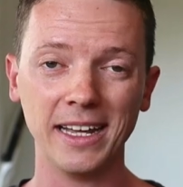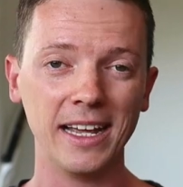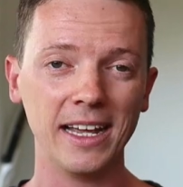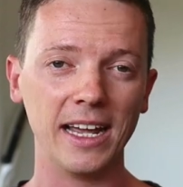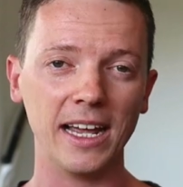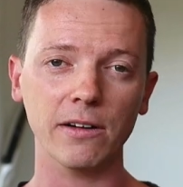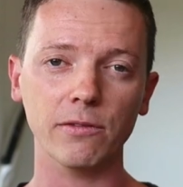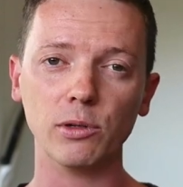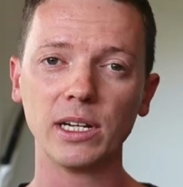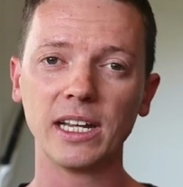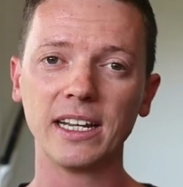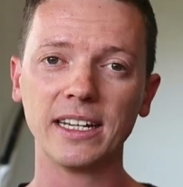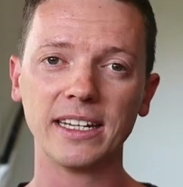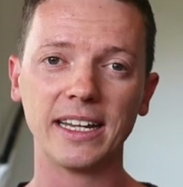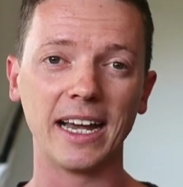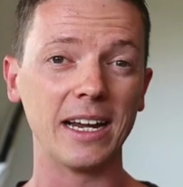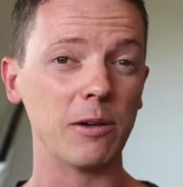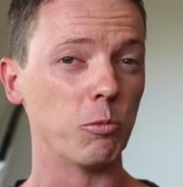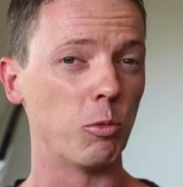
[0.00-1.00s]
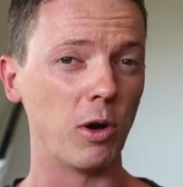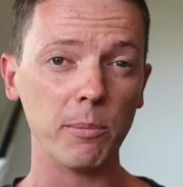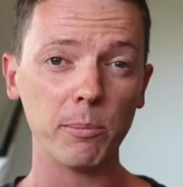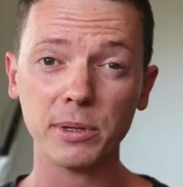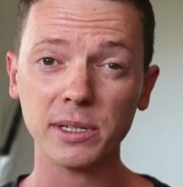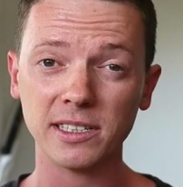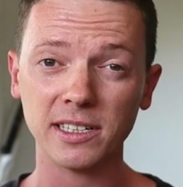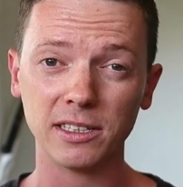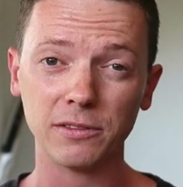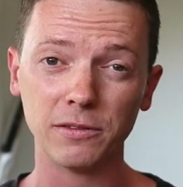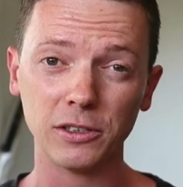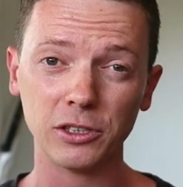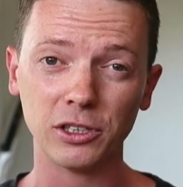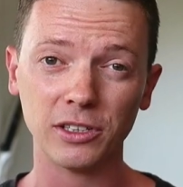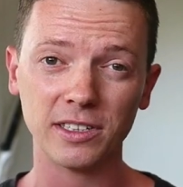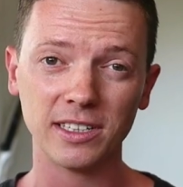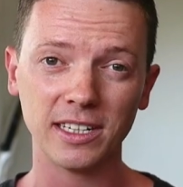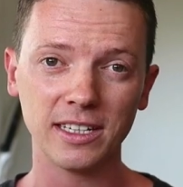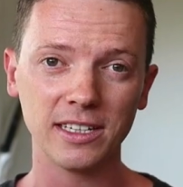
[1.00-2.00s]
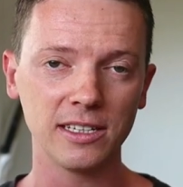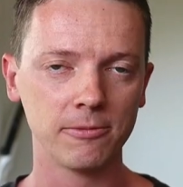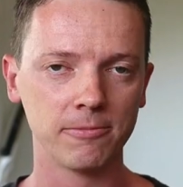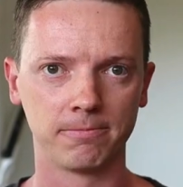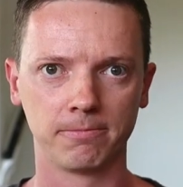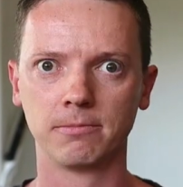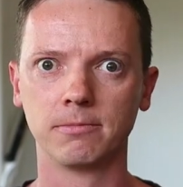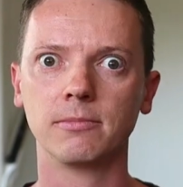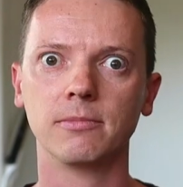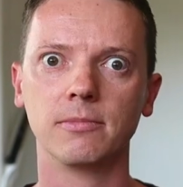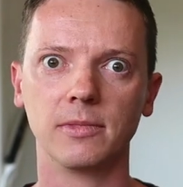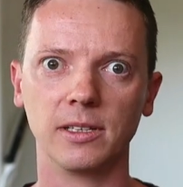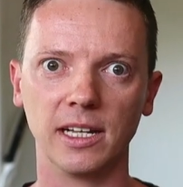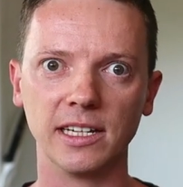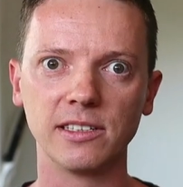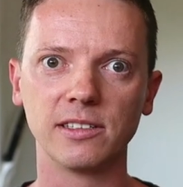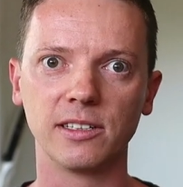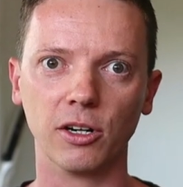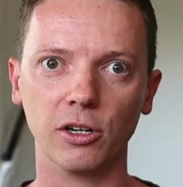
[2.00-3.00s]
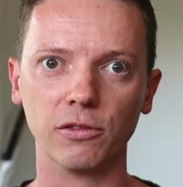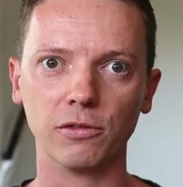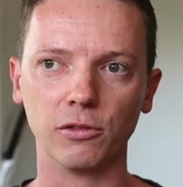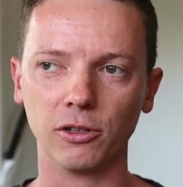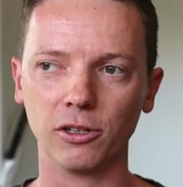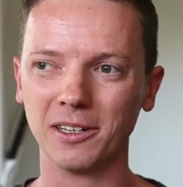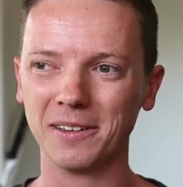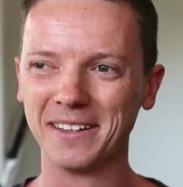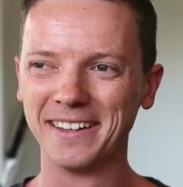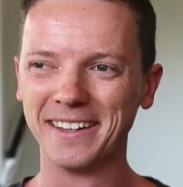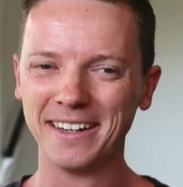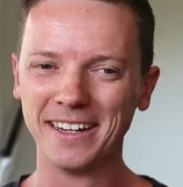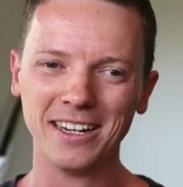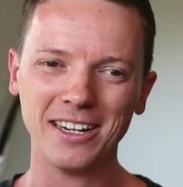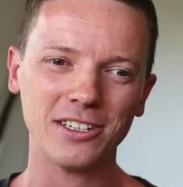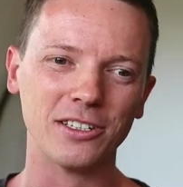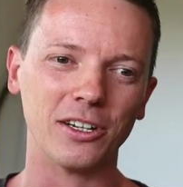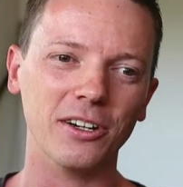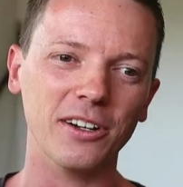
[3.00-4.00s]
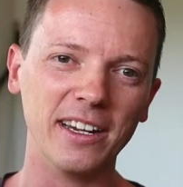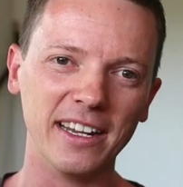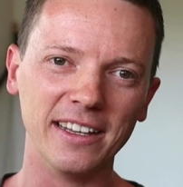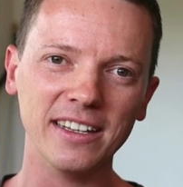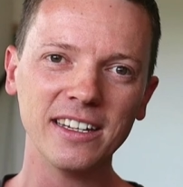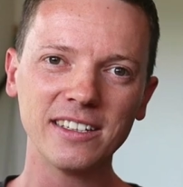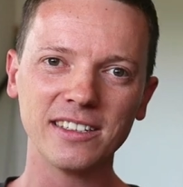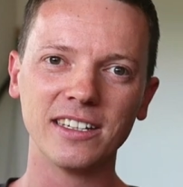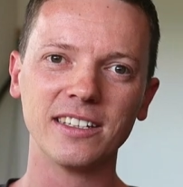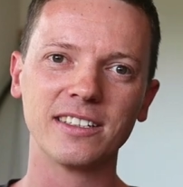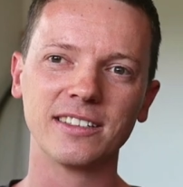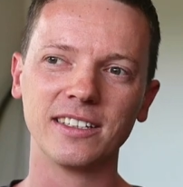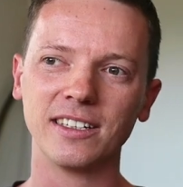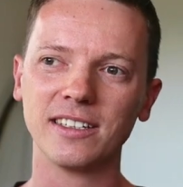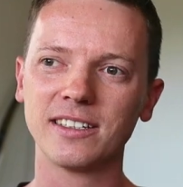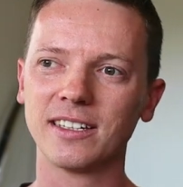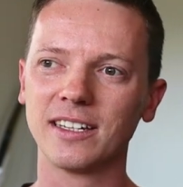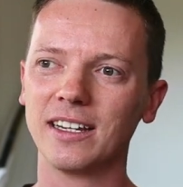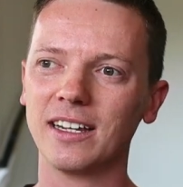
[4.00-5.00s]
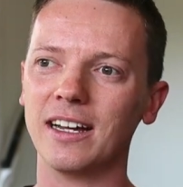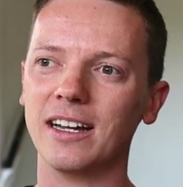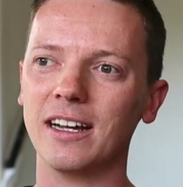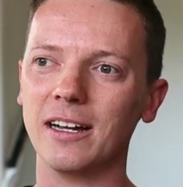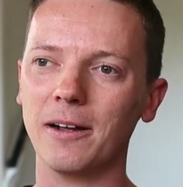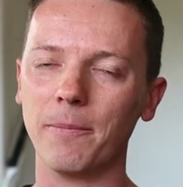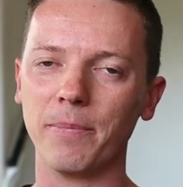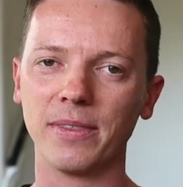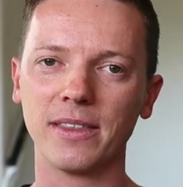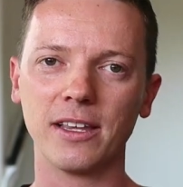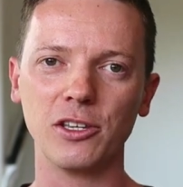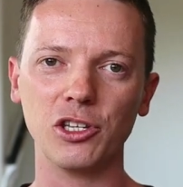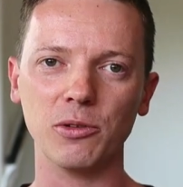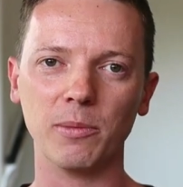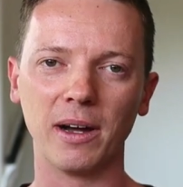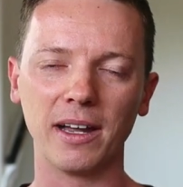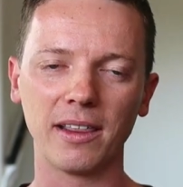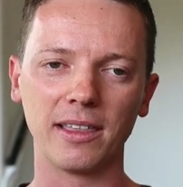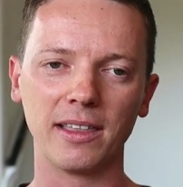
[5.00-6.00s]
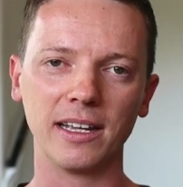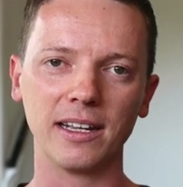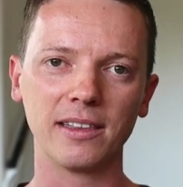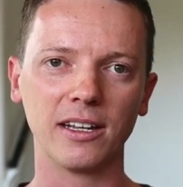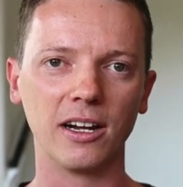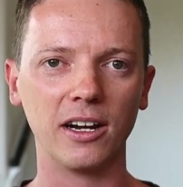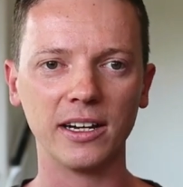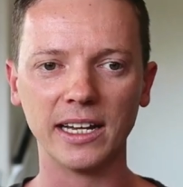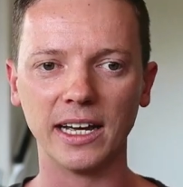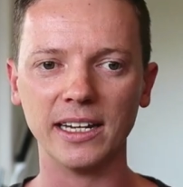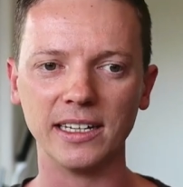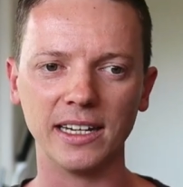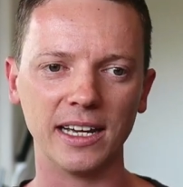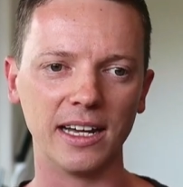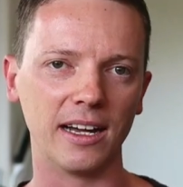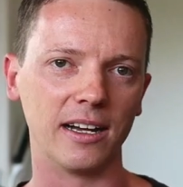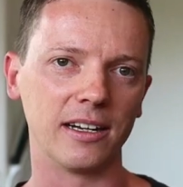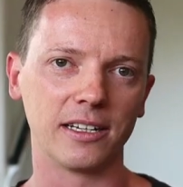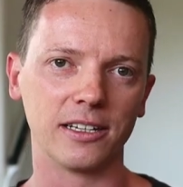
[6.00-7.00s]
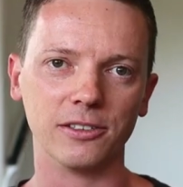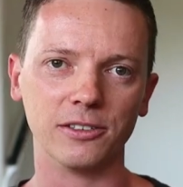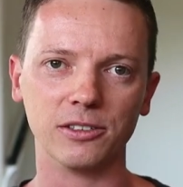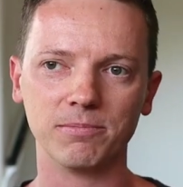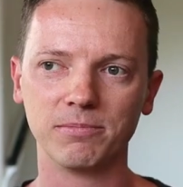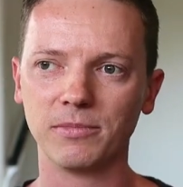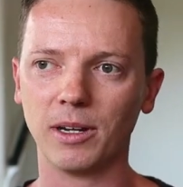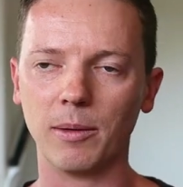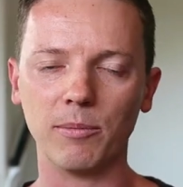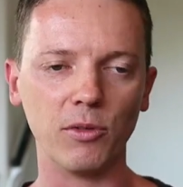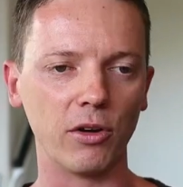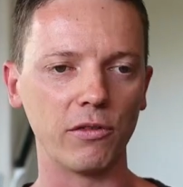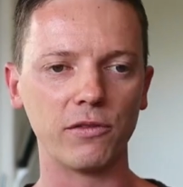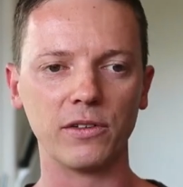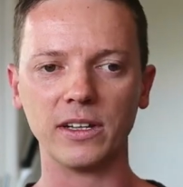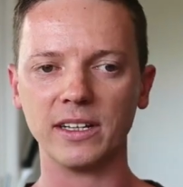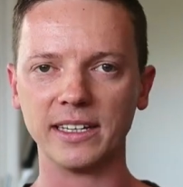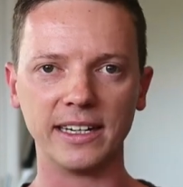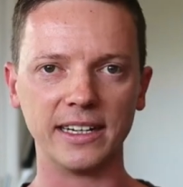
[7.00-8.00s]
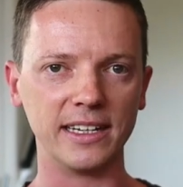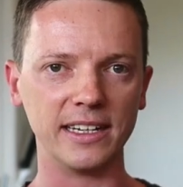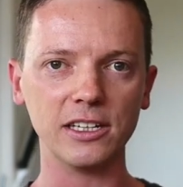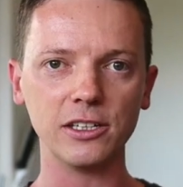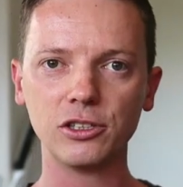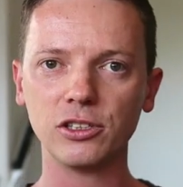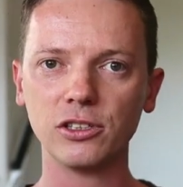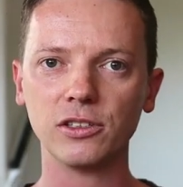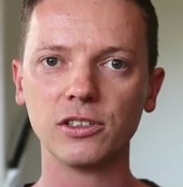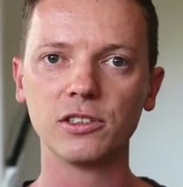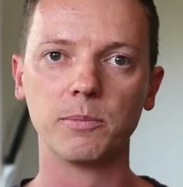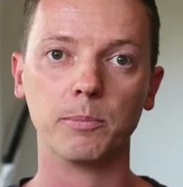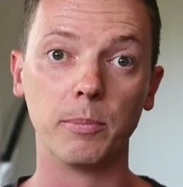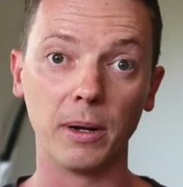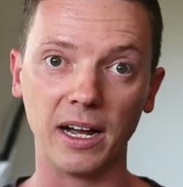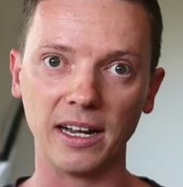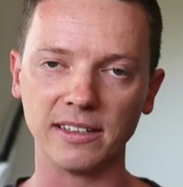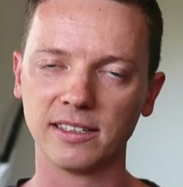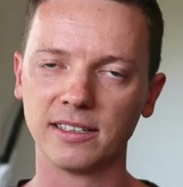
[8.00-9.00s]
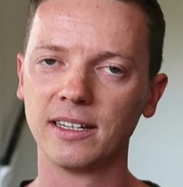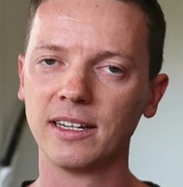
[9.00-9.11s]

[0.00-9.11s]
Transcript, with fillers: If we can gain 1% efficiency, let's go for it. So in this instance, um, you might think that, okay, yeah, I can, I'm not feeling any issues, but